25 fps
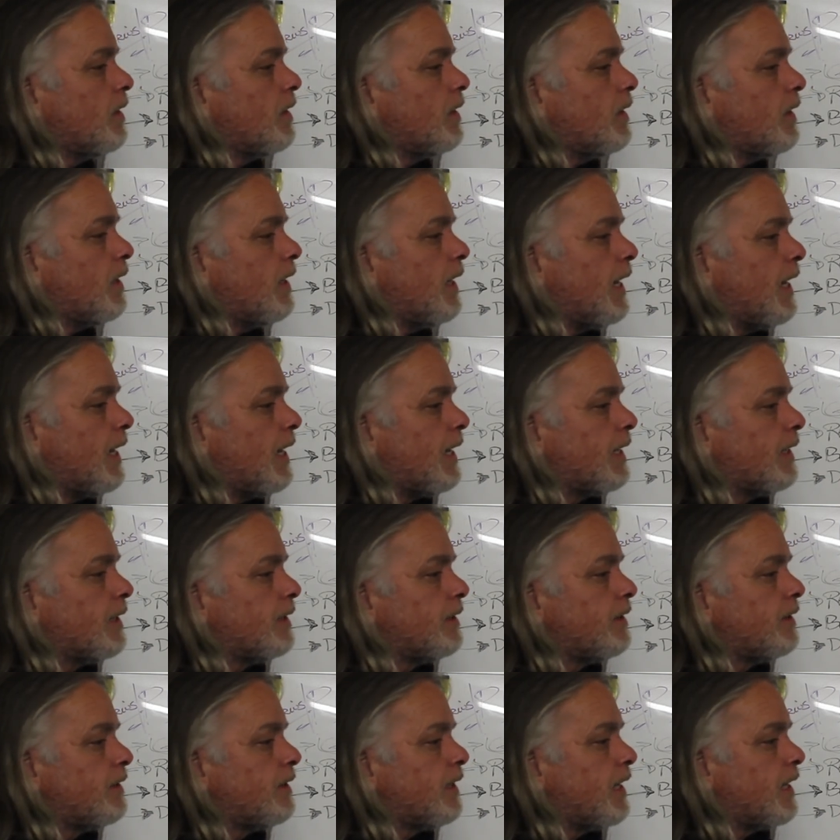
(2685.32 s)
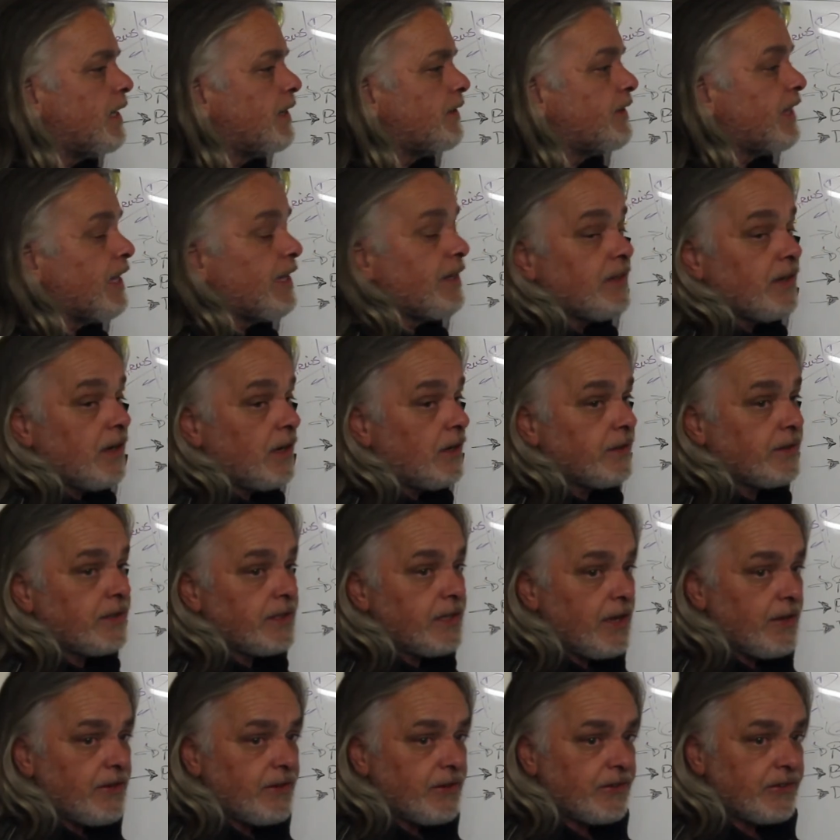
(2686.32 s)
And then on the
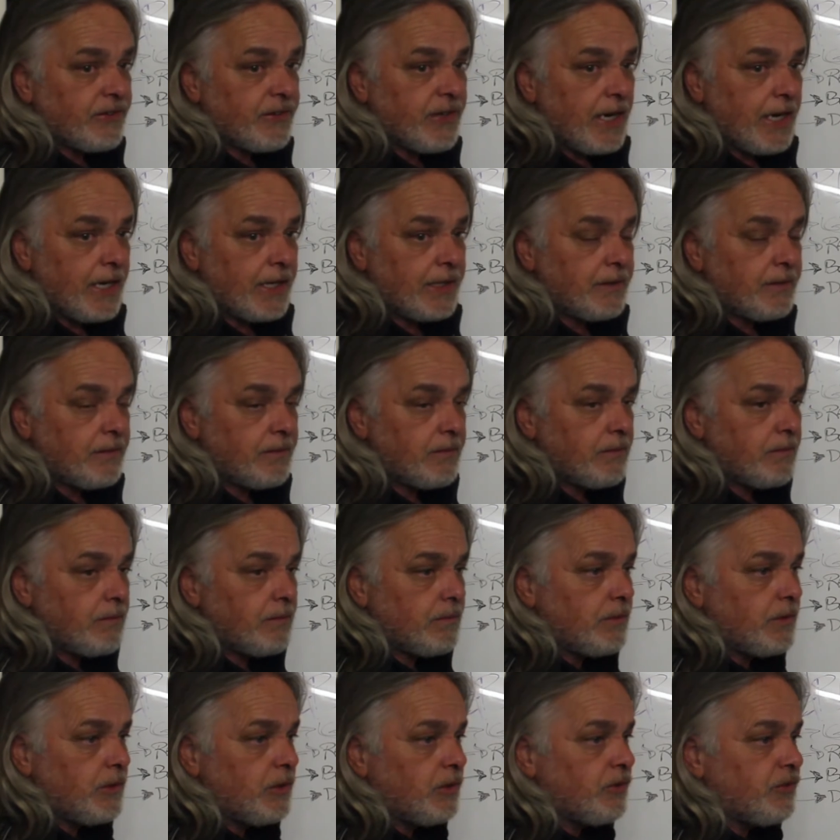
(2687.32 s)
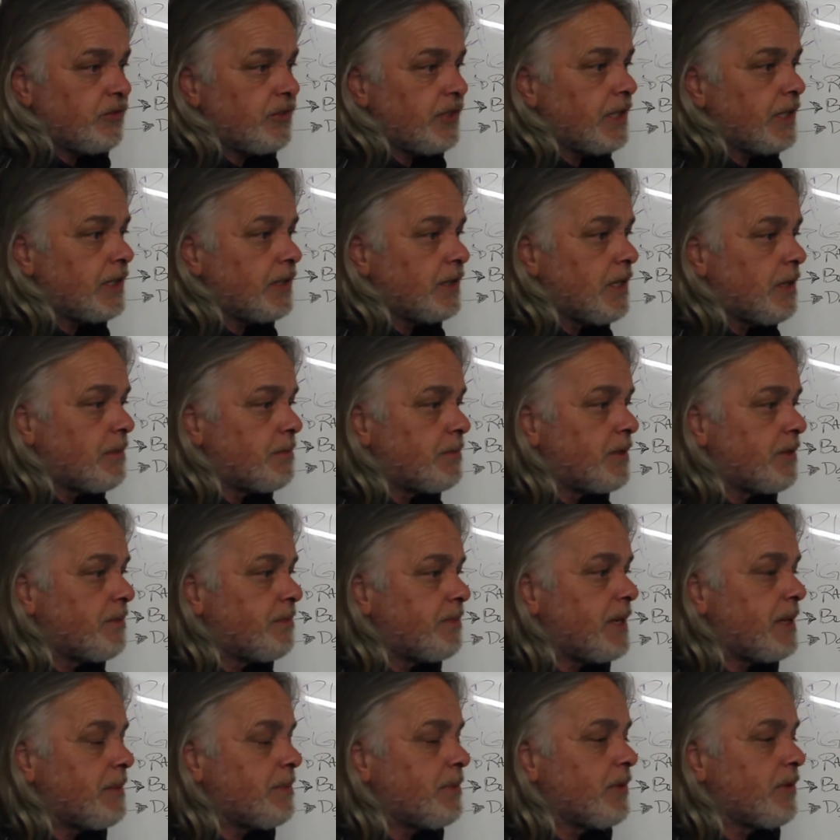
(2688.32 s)
other side, you see a number of
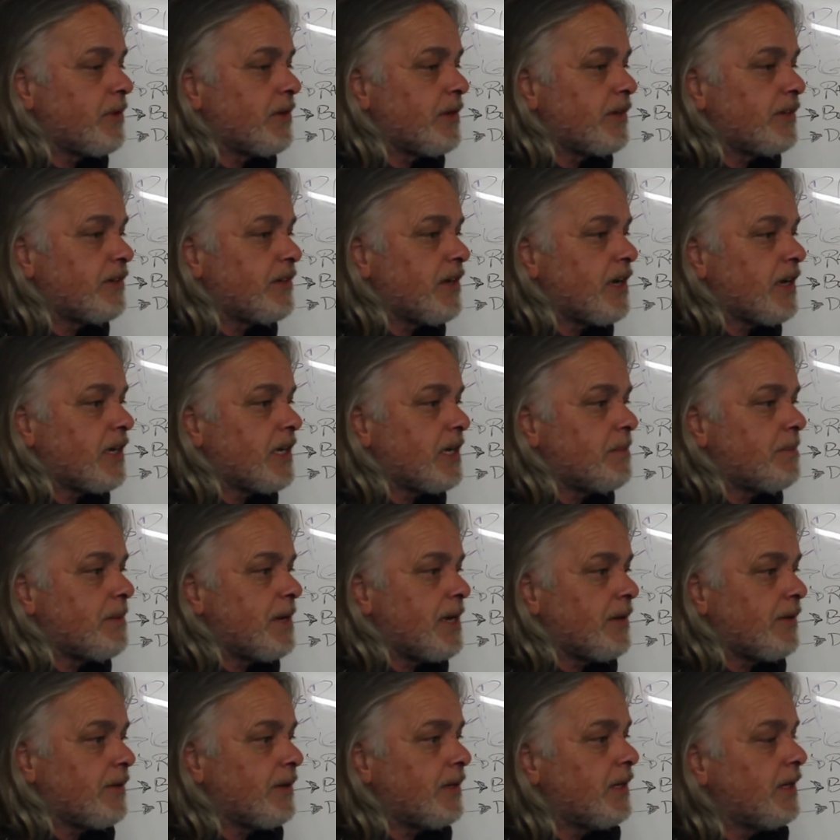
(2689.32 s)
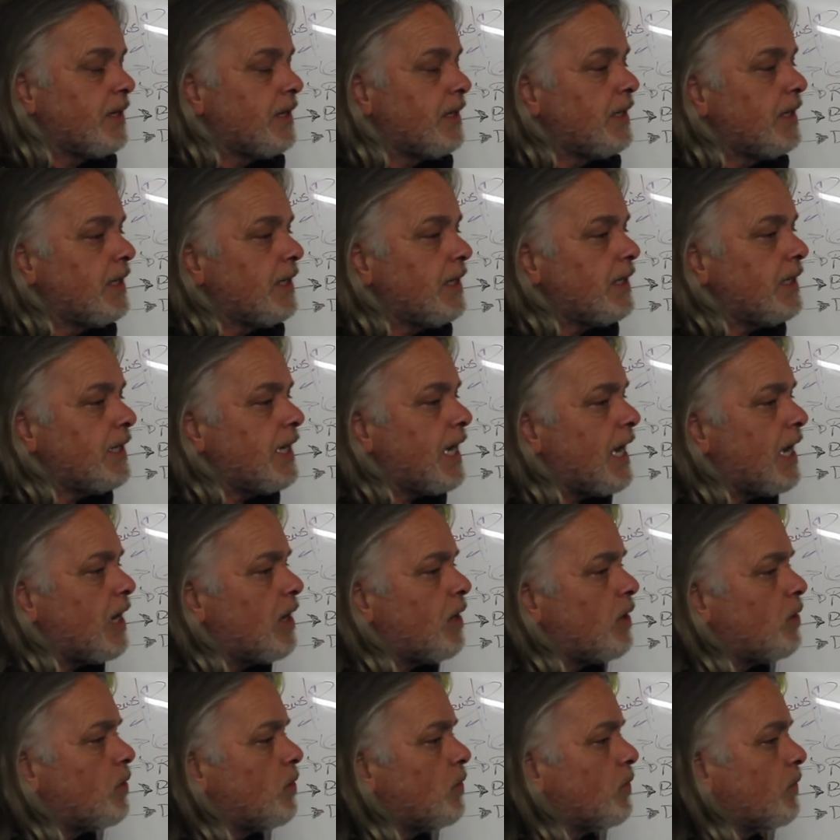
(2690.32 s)
people that are talking about
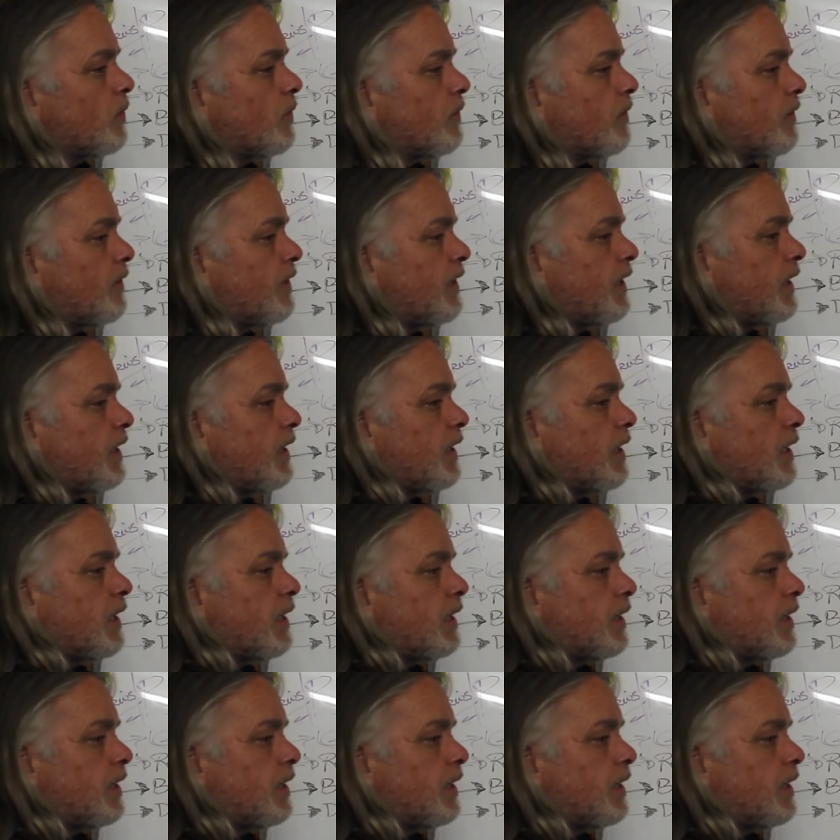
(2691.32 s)
how the